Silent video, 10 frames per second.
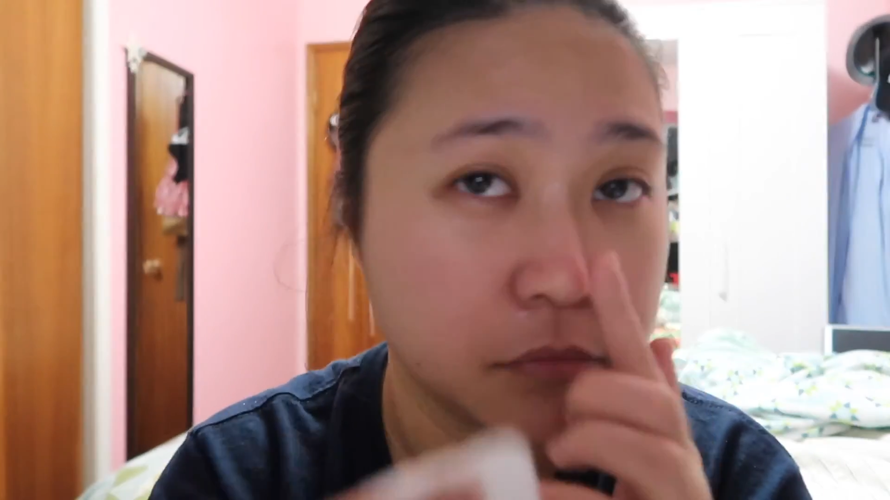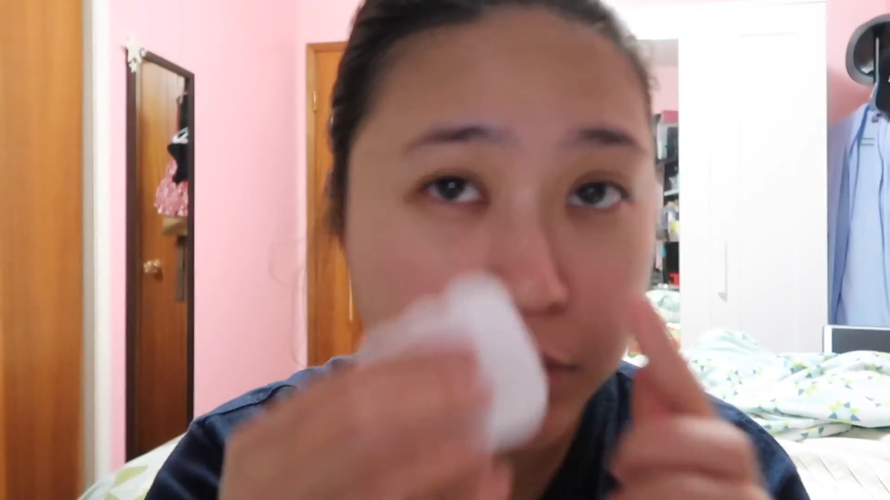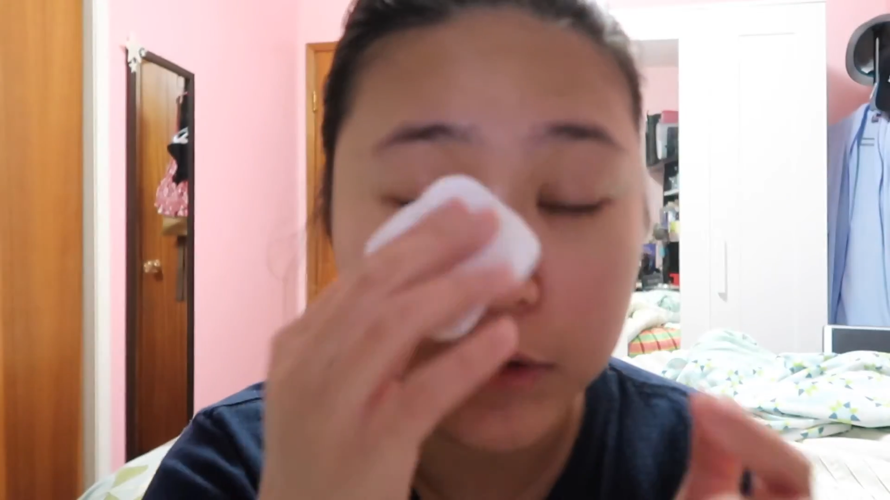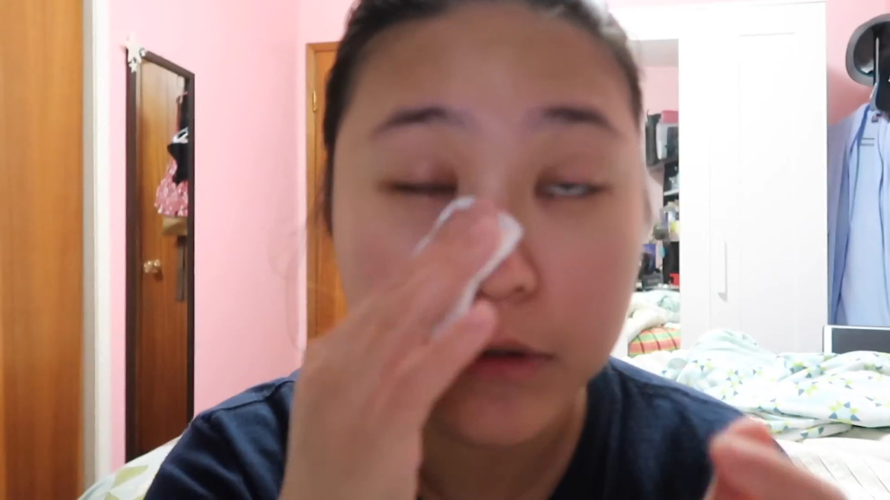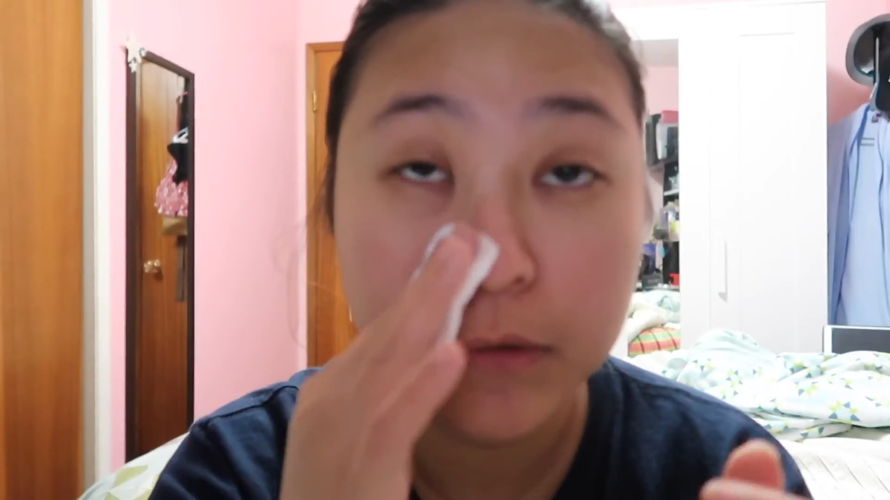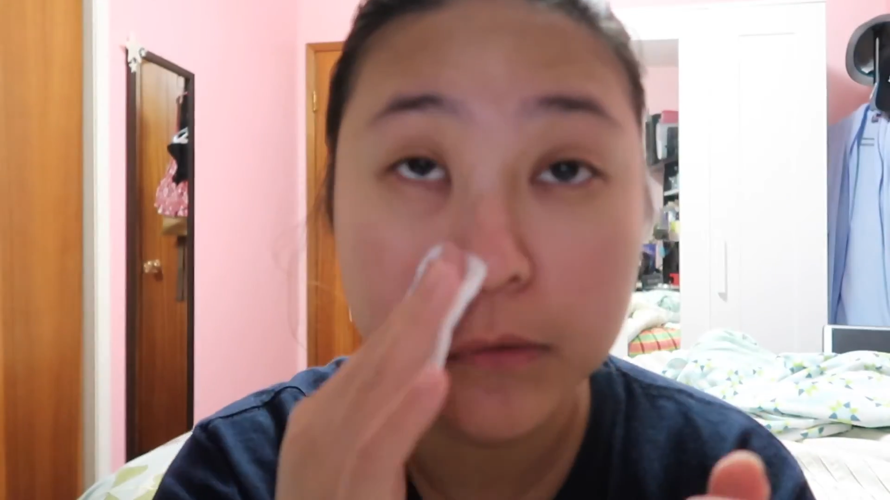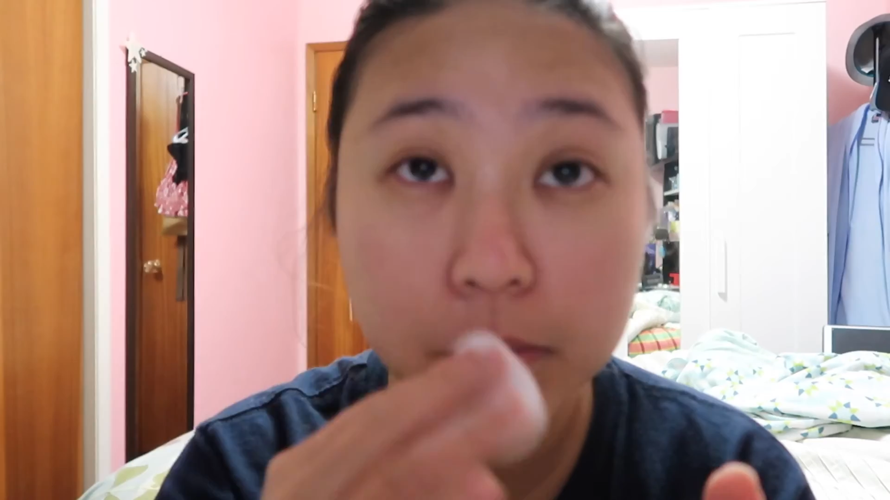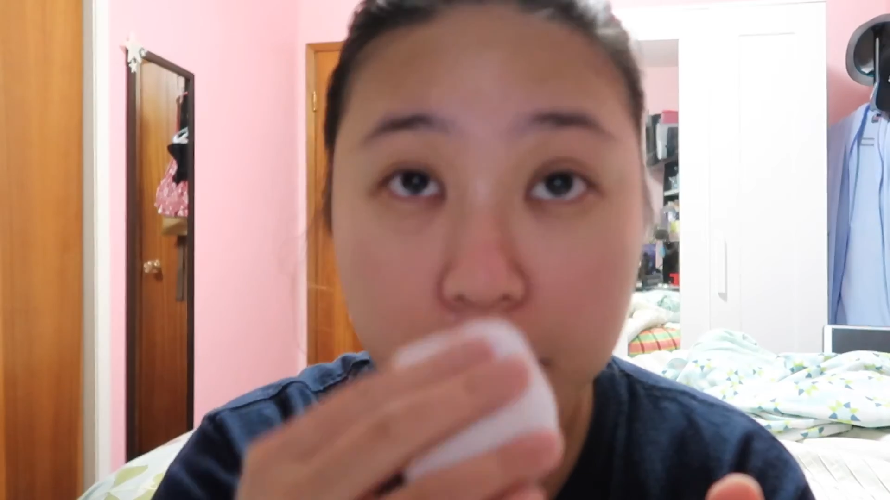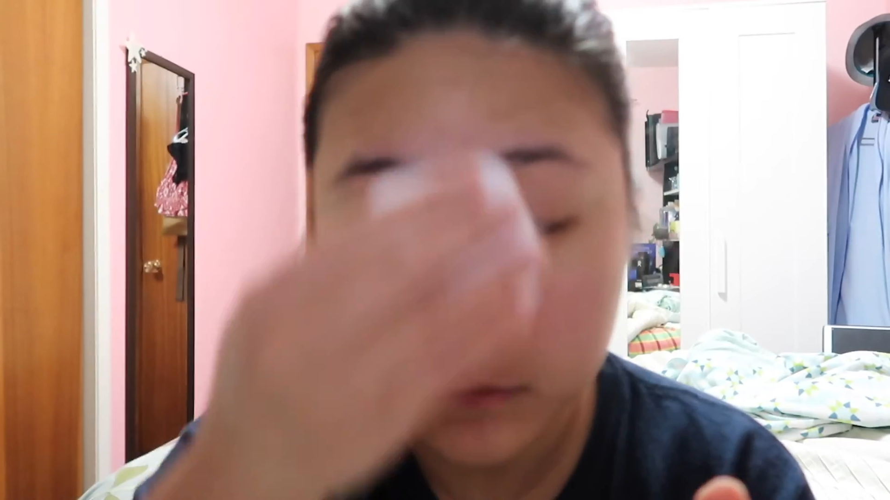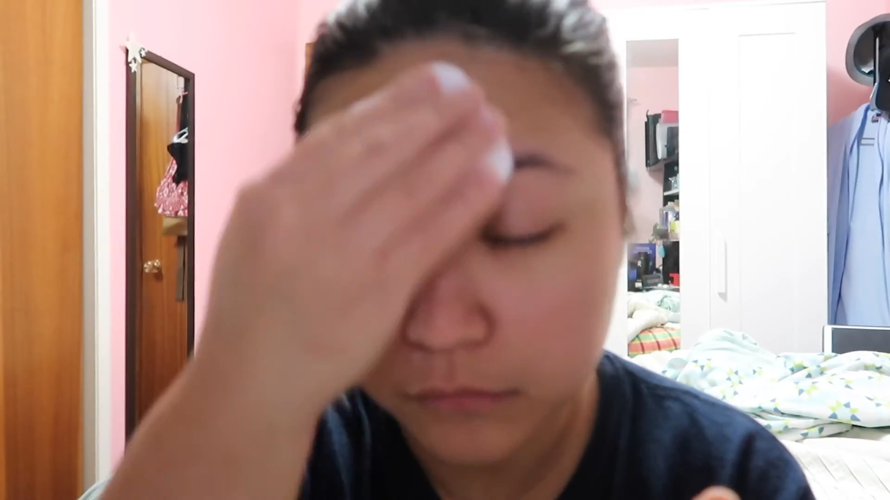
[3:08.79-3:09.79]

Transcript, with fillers: Just, you